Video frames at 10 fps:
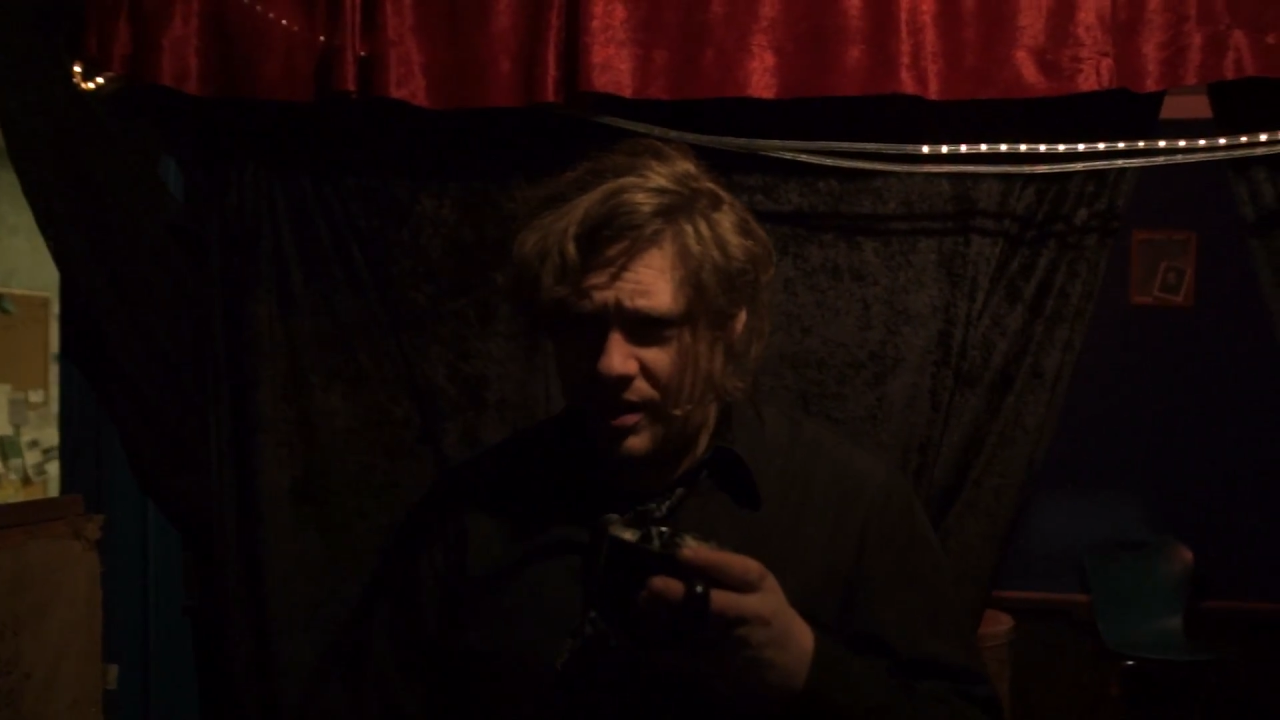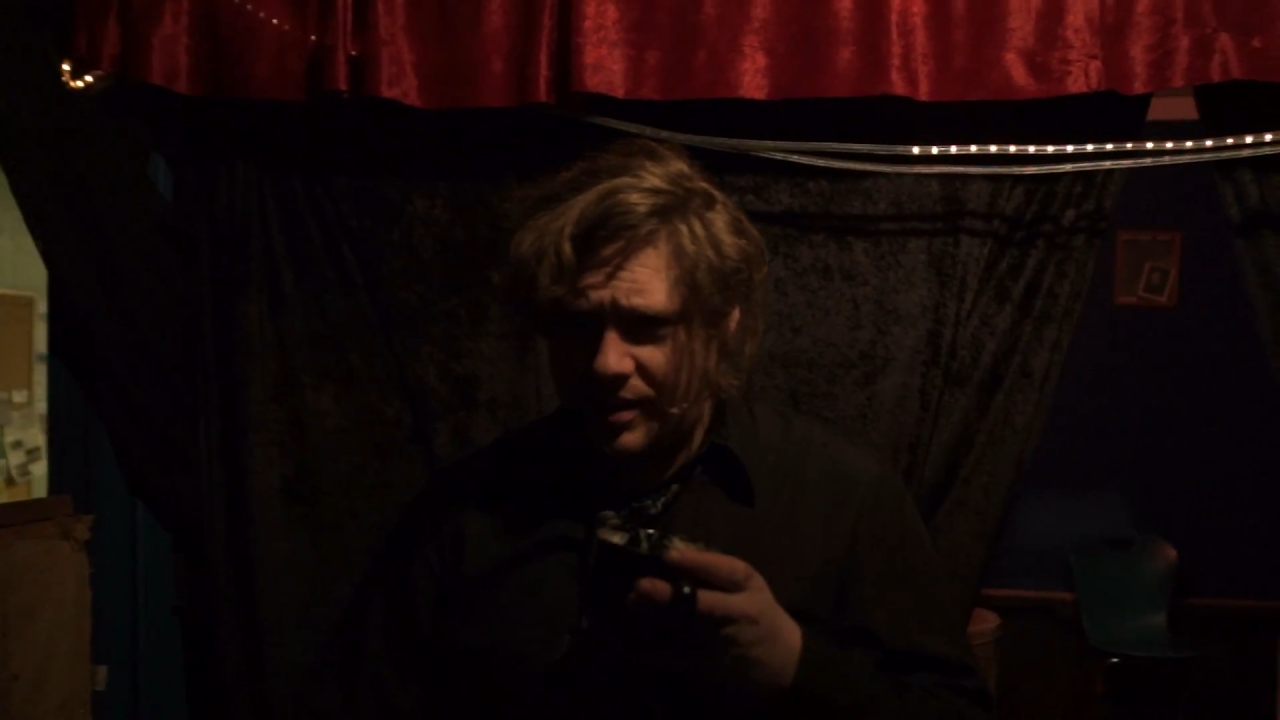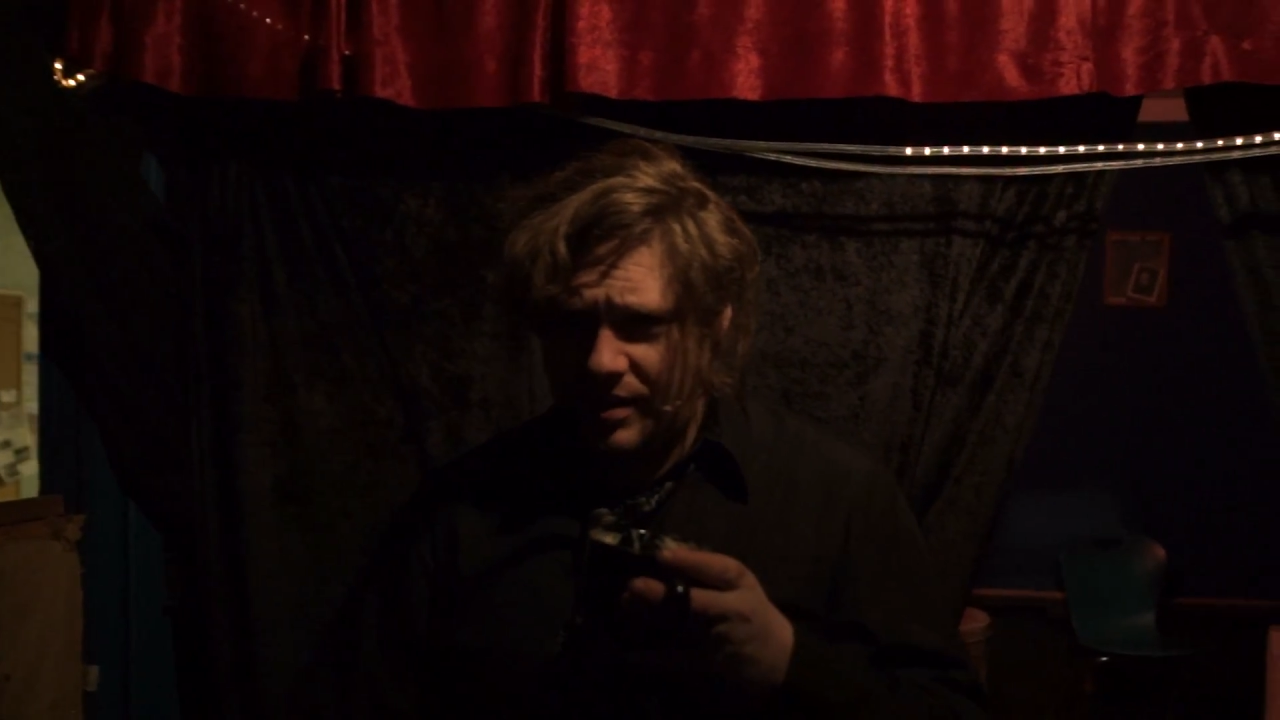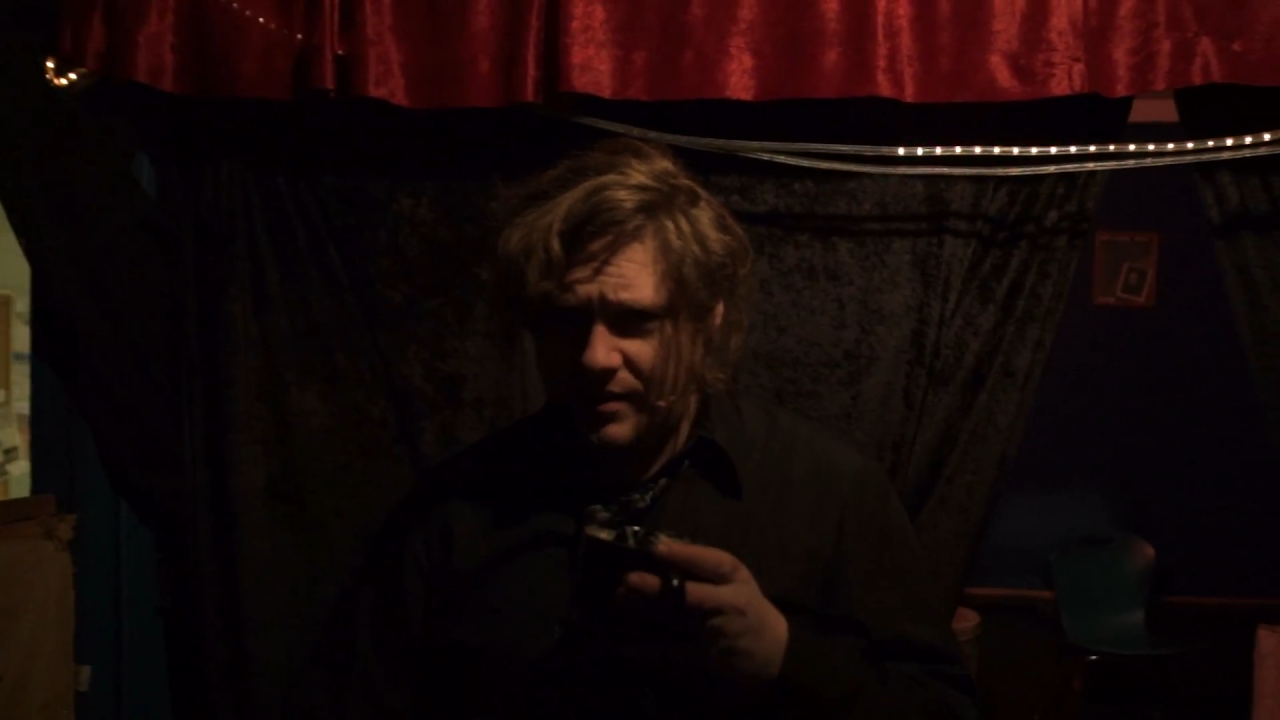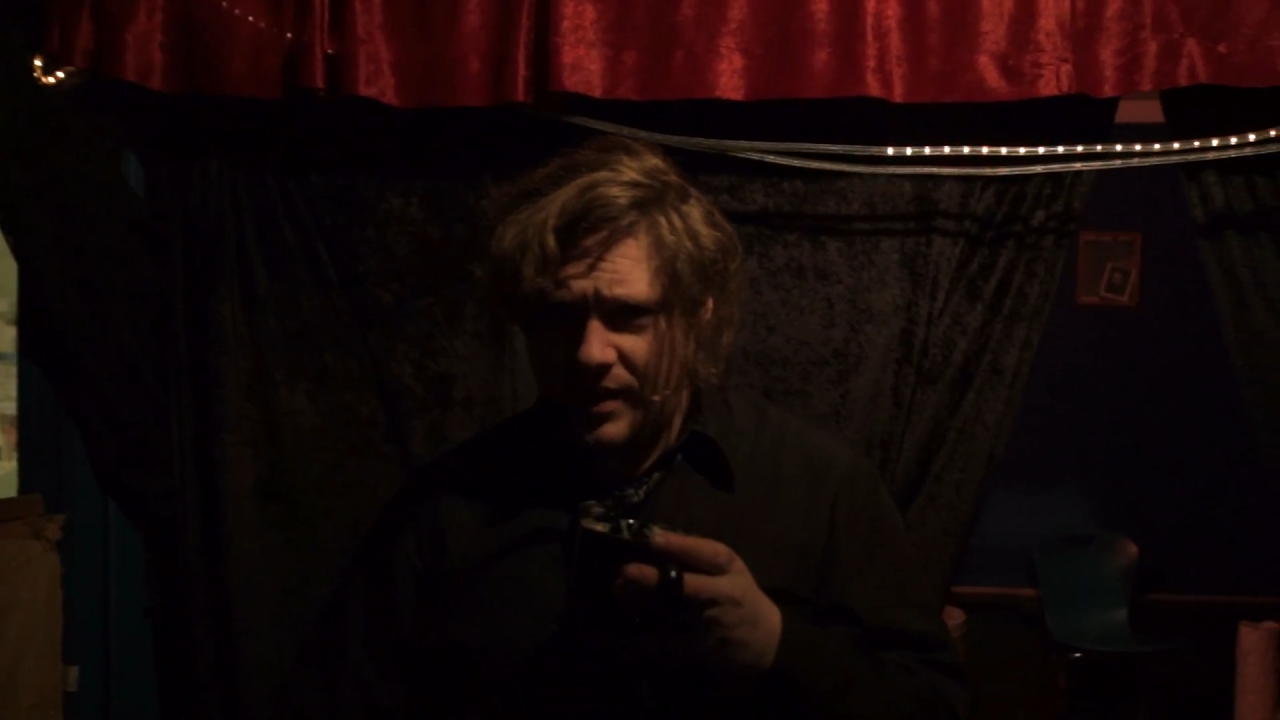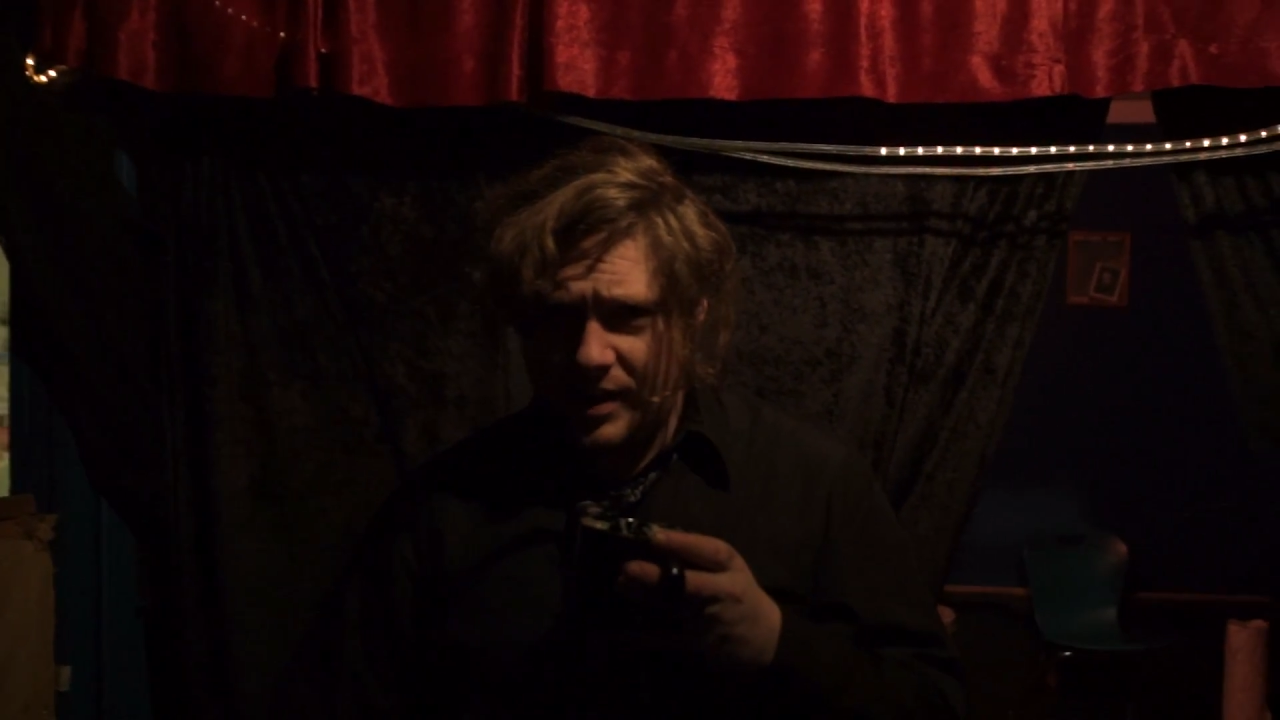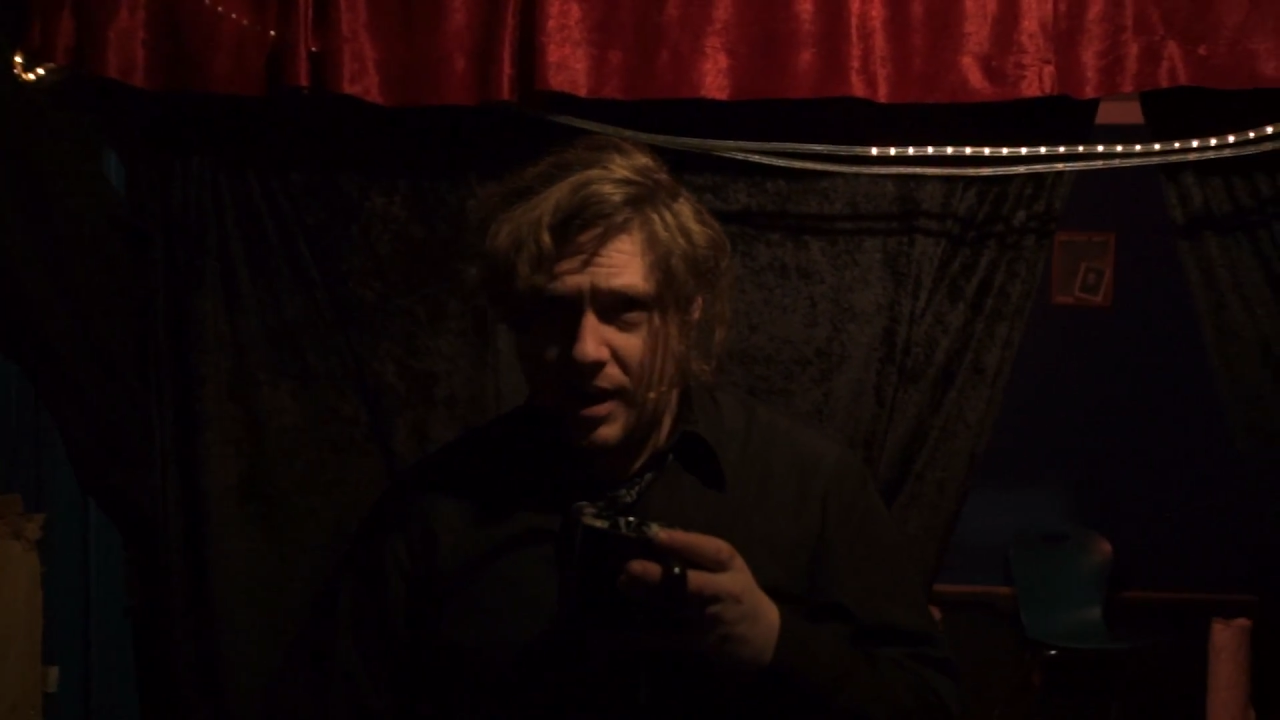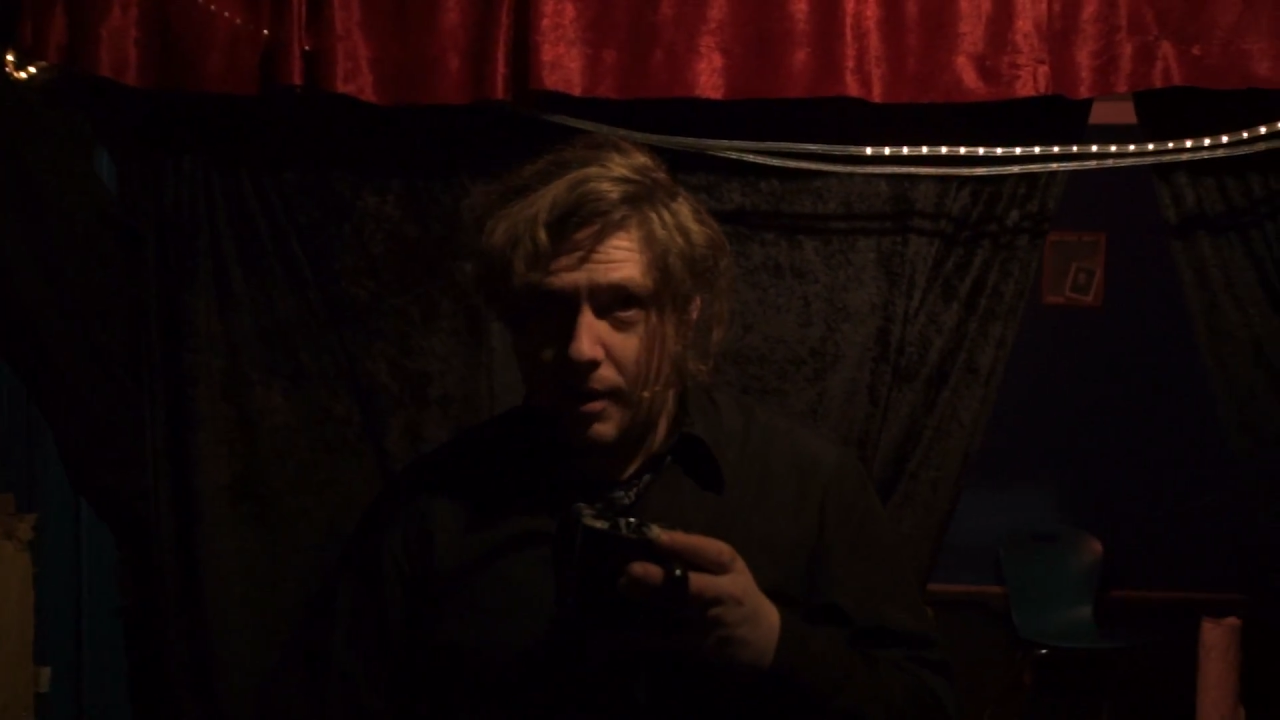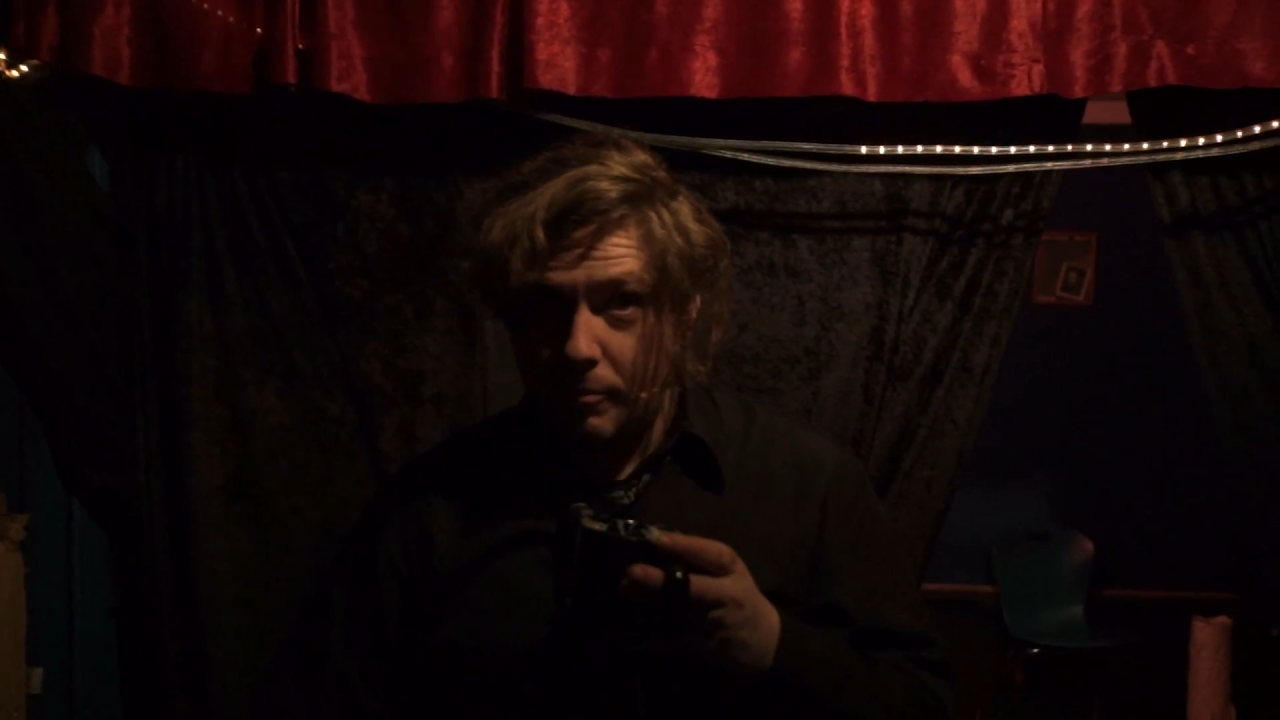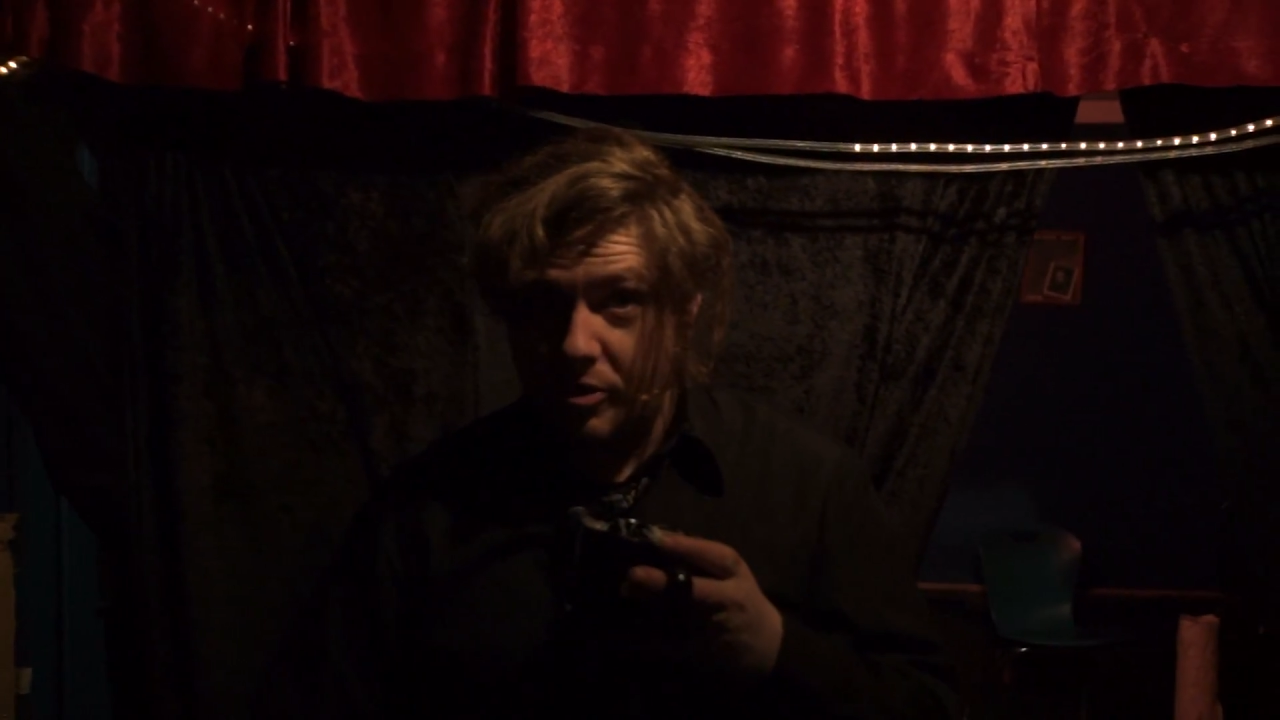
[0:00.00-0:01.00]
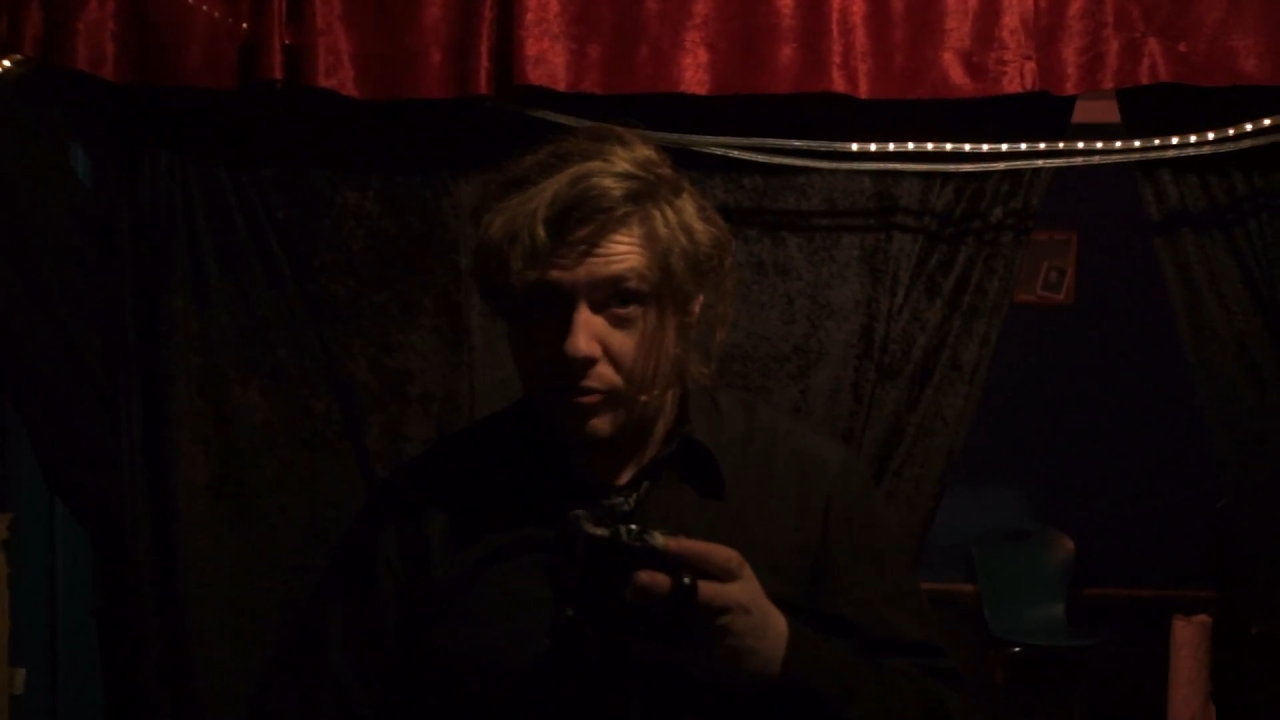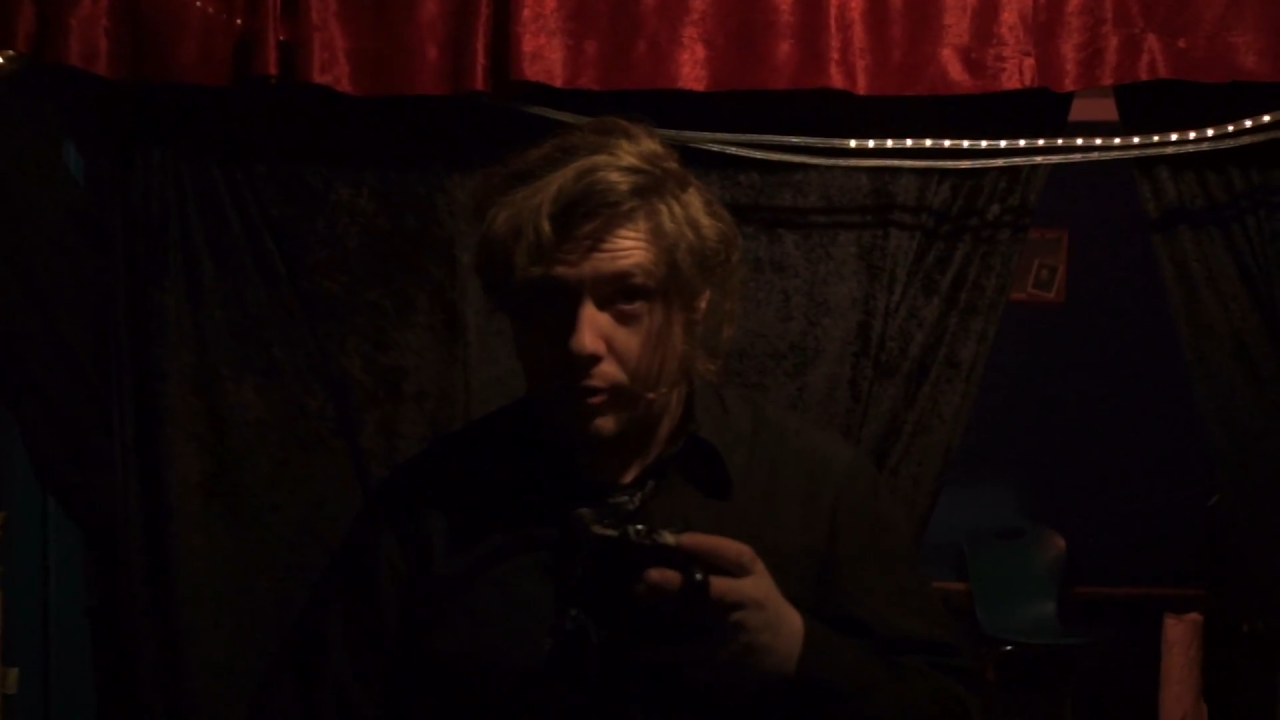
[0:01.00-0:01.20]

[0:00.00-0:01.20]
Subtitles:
it comes